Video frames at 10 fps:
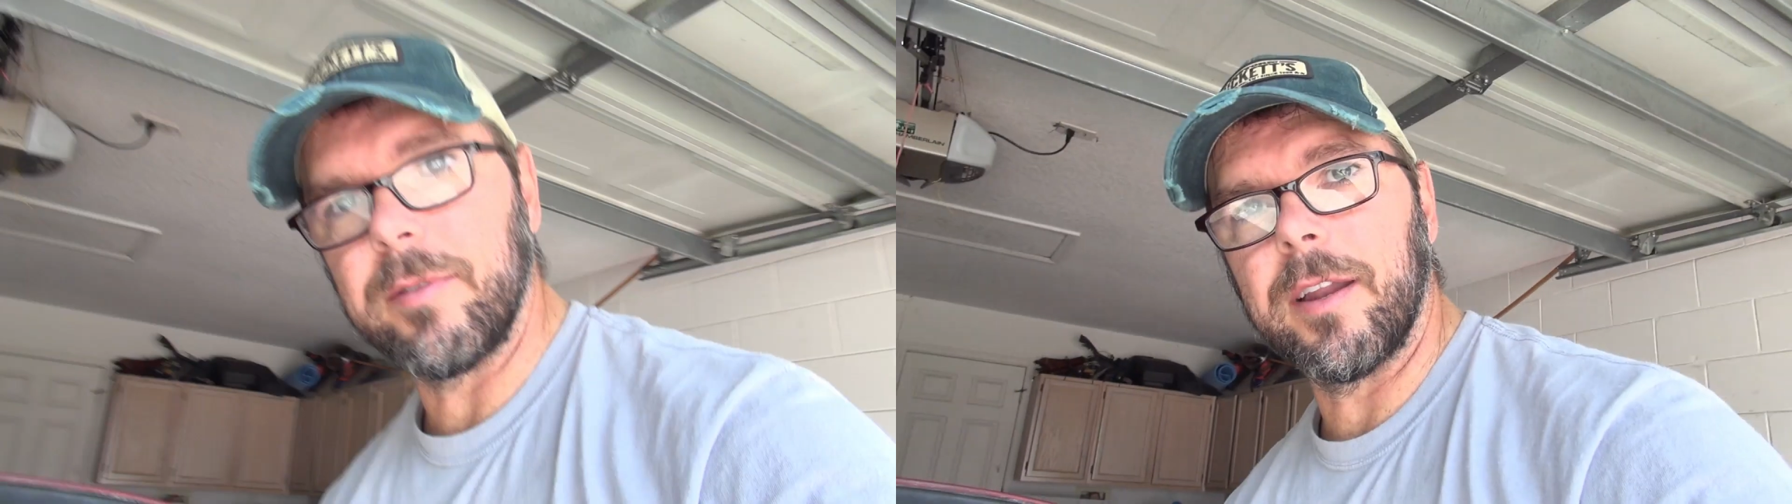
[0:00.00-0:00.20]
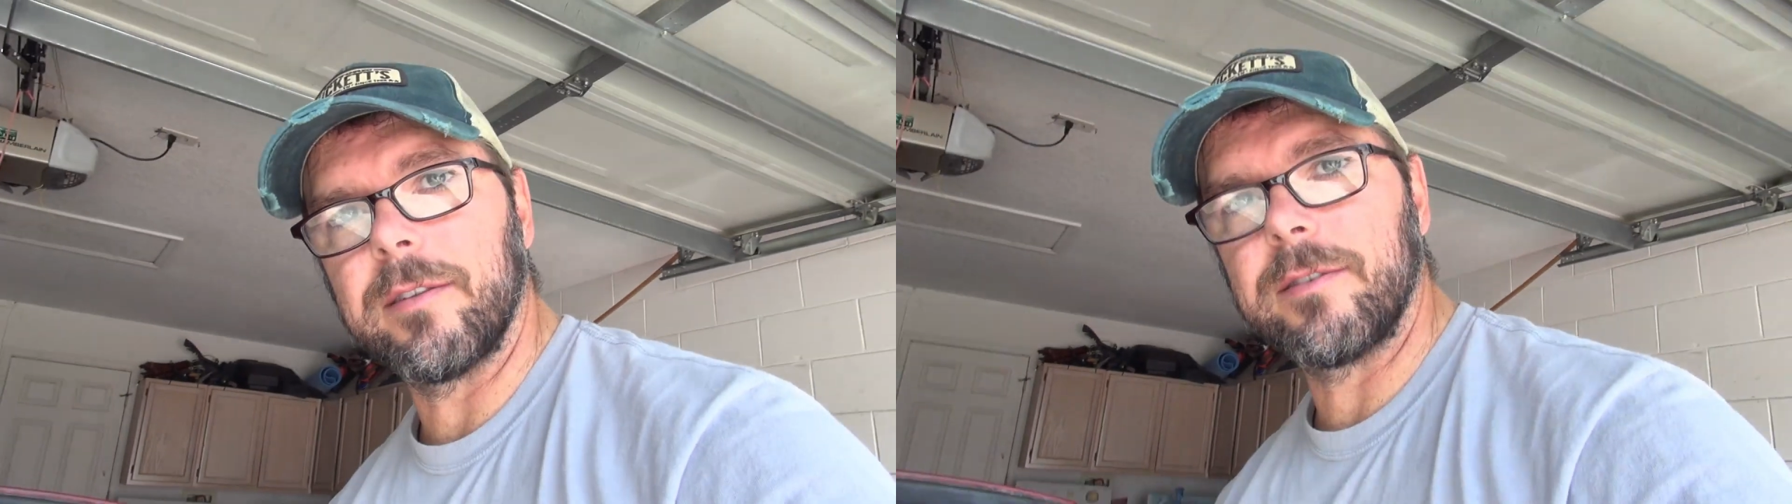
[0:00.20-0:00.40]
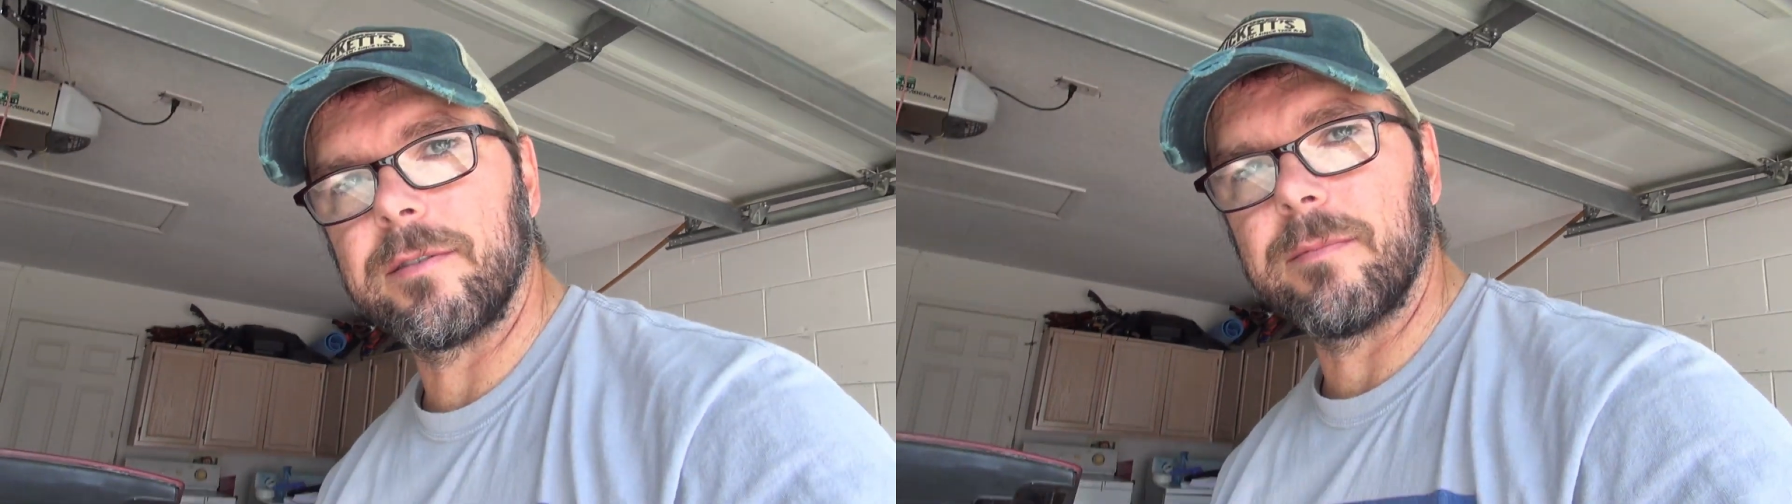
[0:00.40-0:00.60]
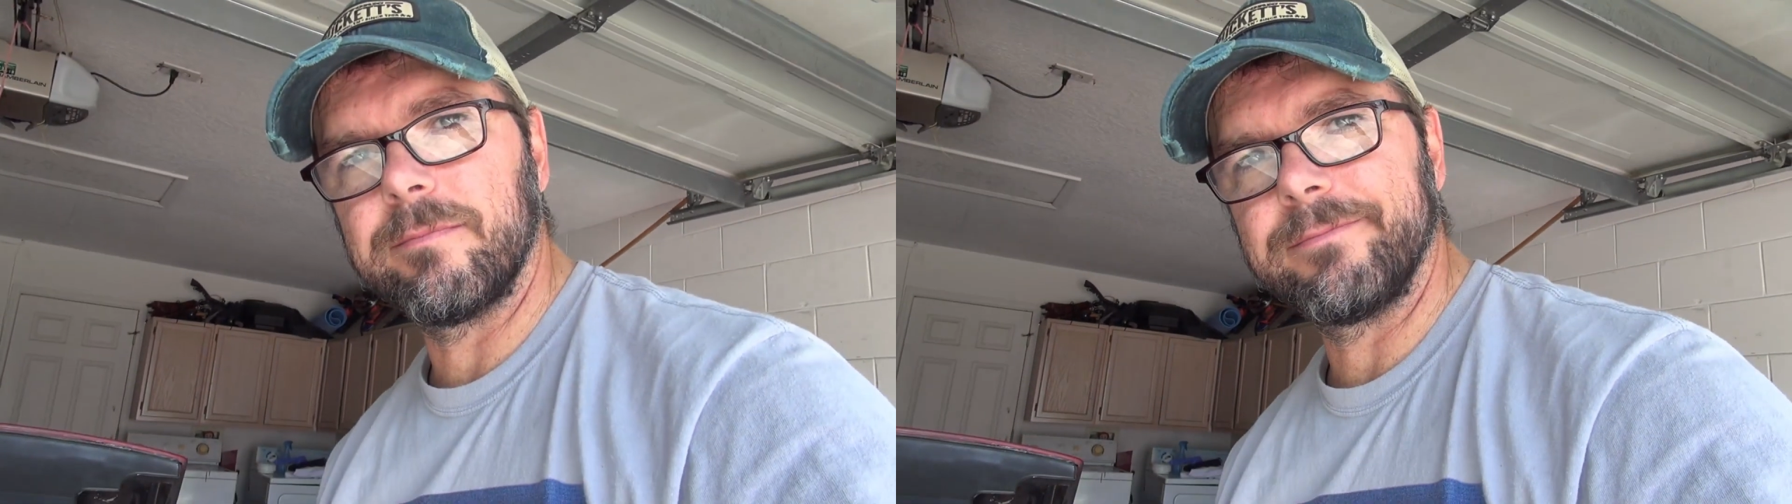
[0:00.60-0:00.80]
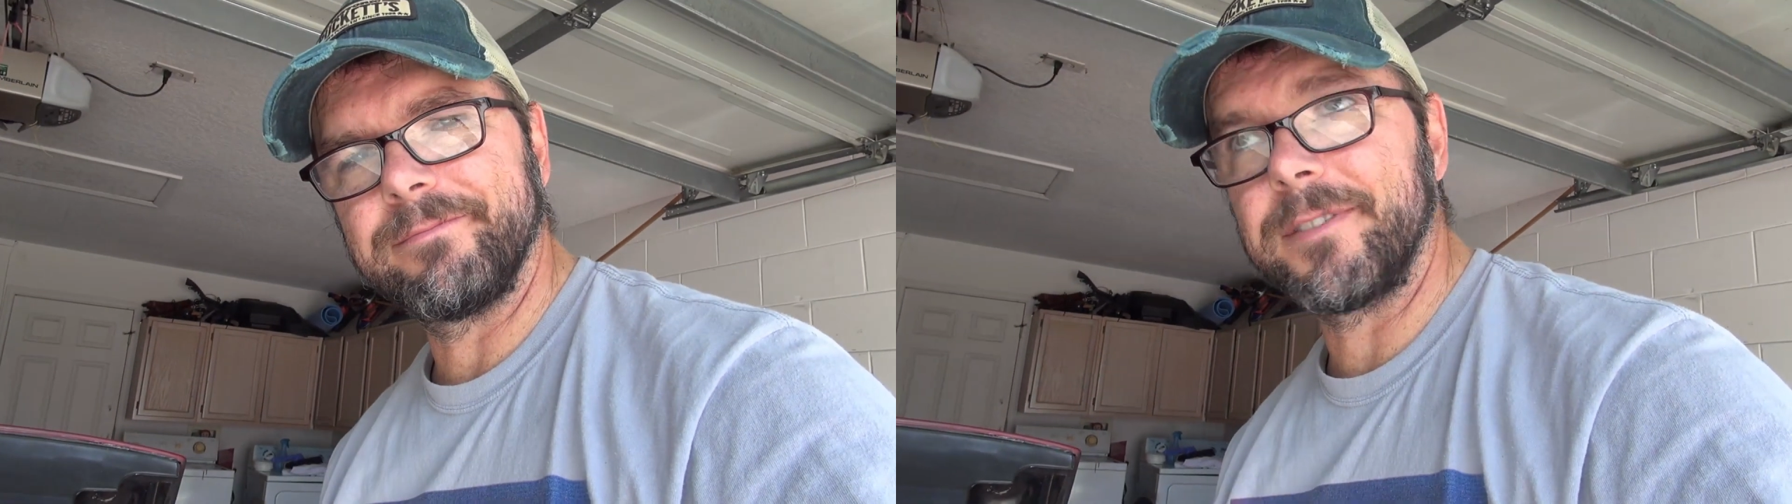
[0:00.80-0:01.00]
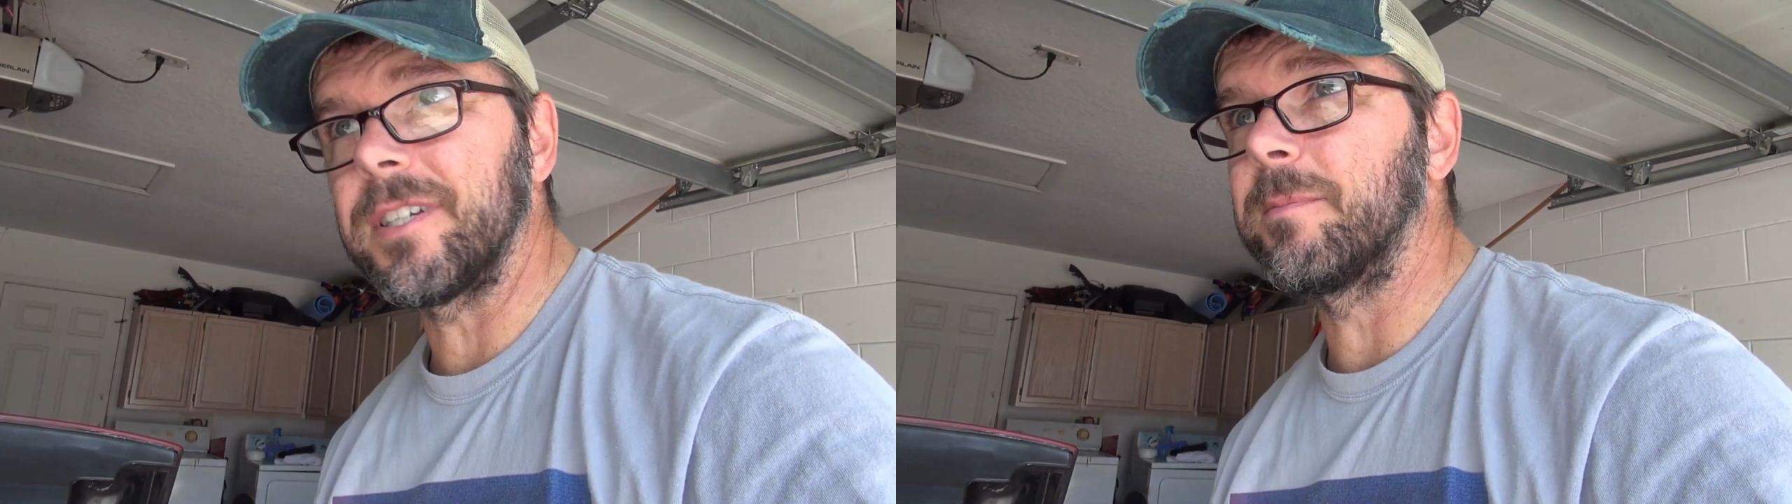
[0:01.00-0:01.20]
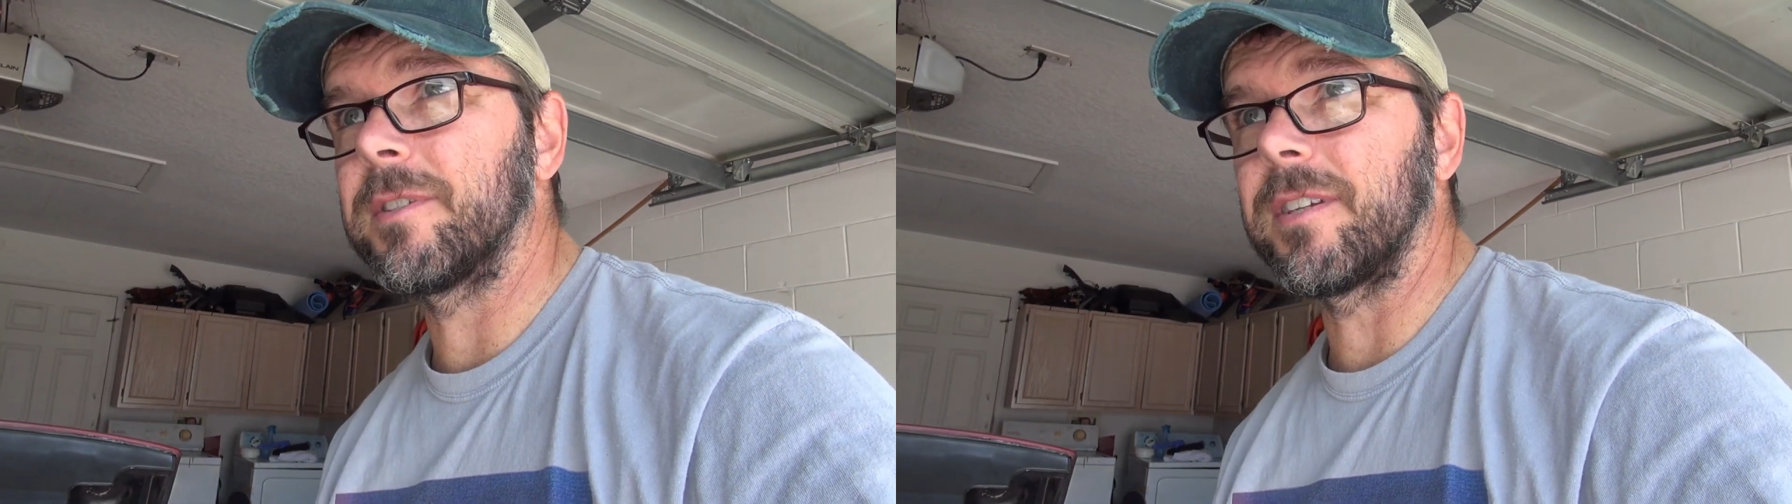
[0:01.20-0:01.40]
That seems